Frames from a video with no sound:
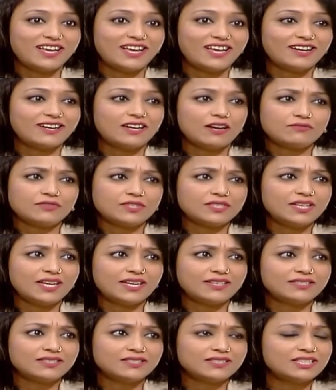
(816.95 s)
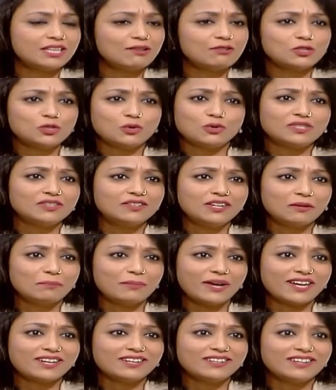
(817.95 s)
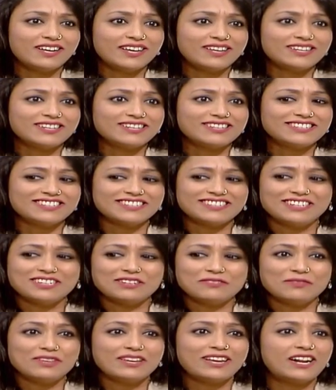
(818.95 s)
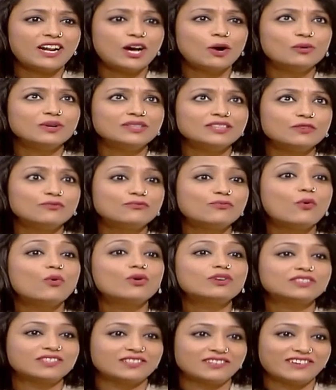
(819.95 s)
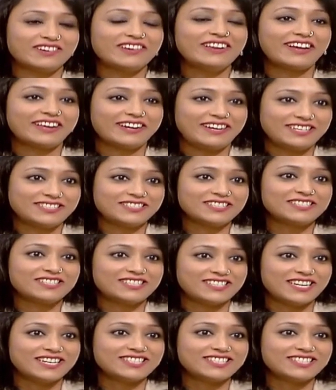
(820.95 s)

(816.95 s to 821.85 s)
And after that, there was no turning back. And we are now in the 4th re-accredited status.